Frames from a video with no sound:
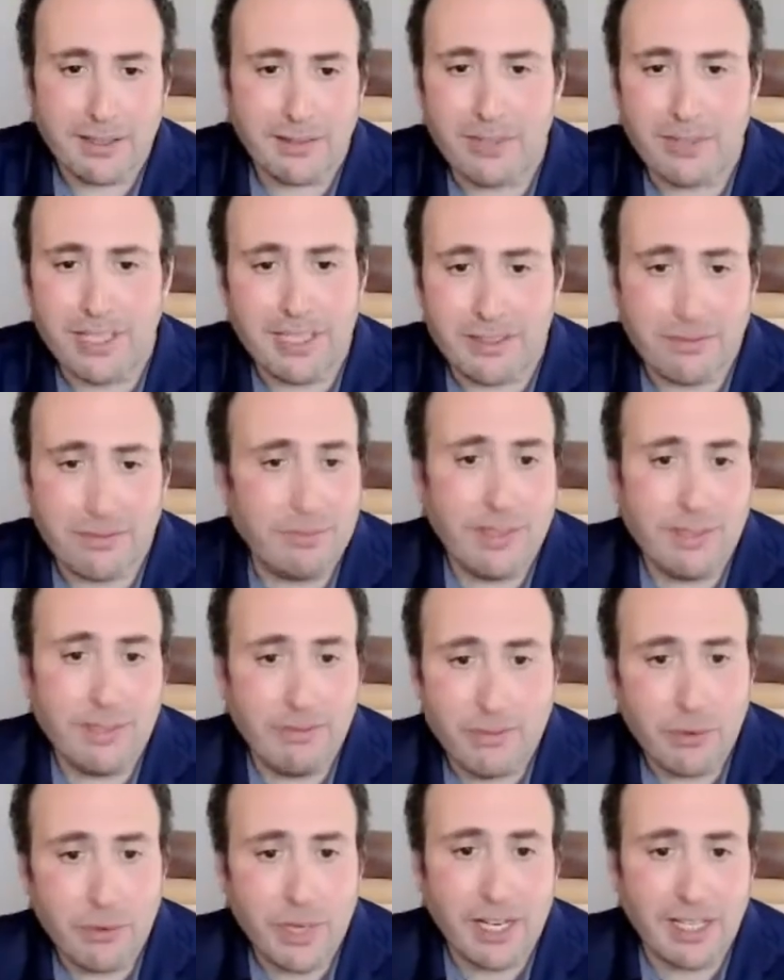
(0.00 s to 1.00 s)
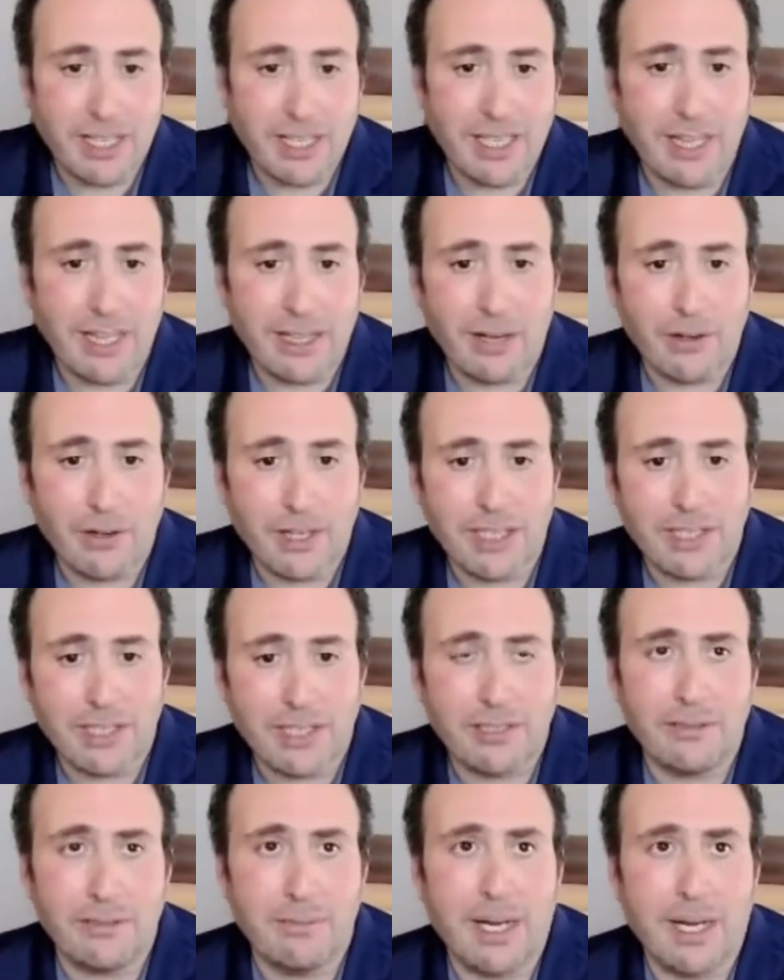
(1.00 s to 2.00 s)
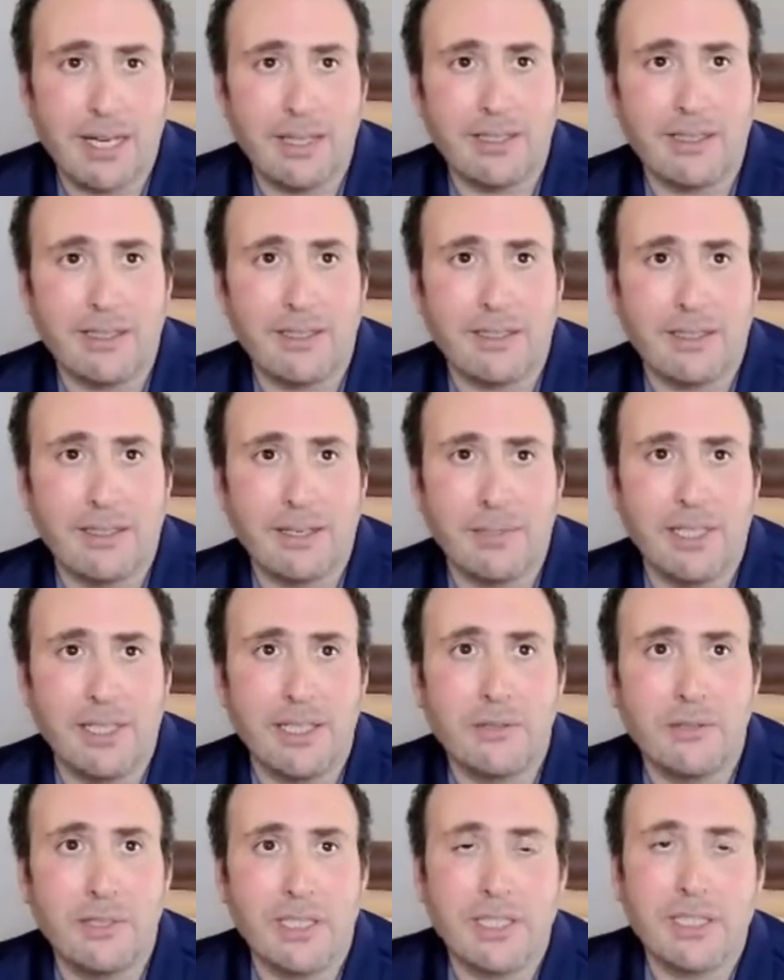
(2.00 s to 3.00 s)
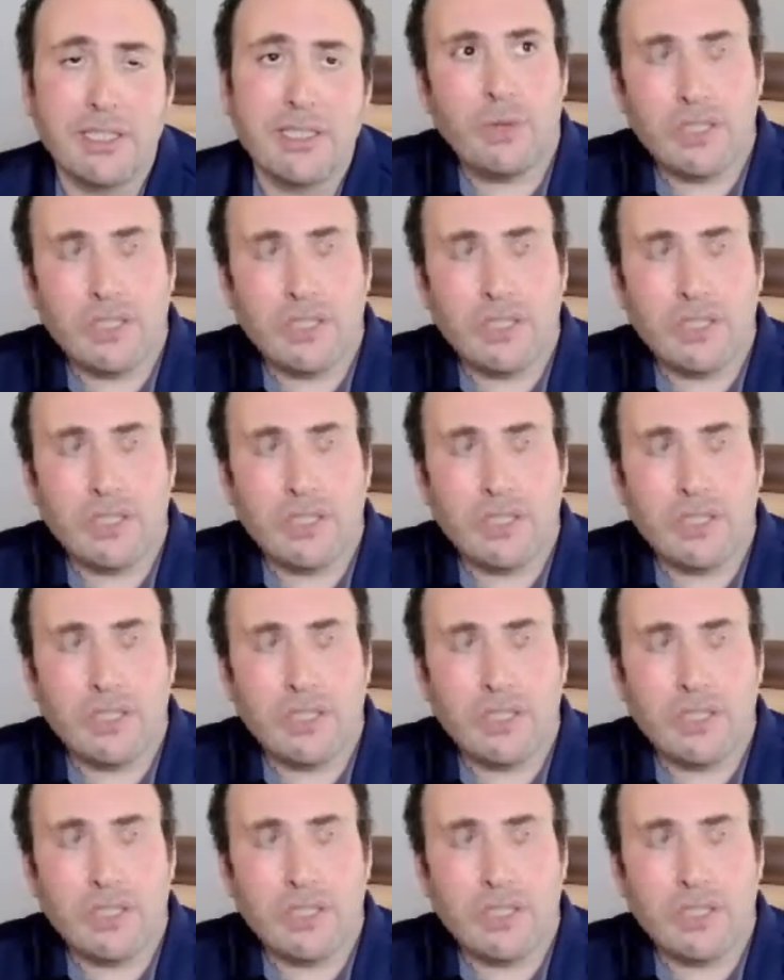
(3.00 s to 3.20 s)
which we rarely allow kids to buy, you know, carbonated drinks.